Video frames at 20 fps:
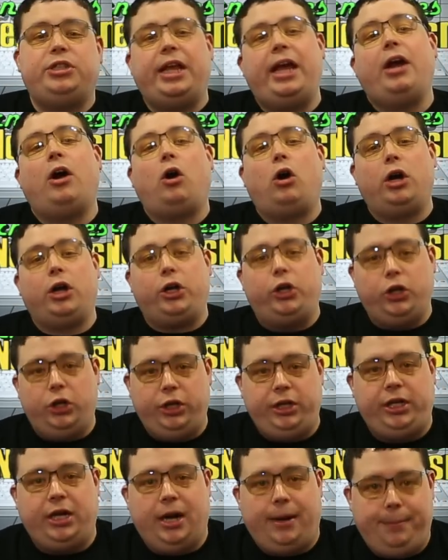They are a
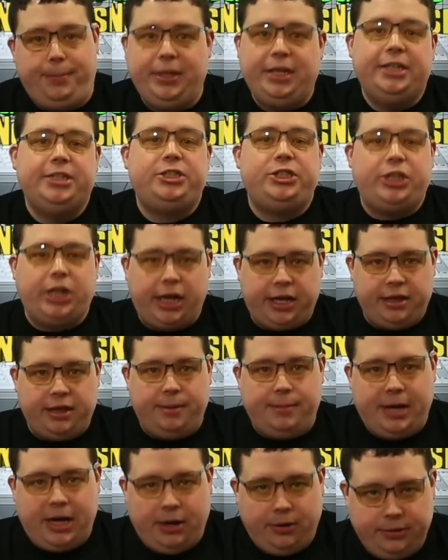good company. Check
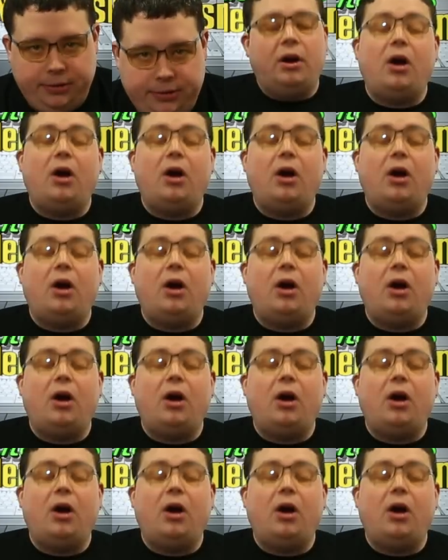them out.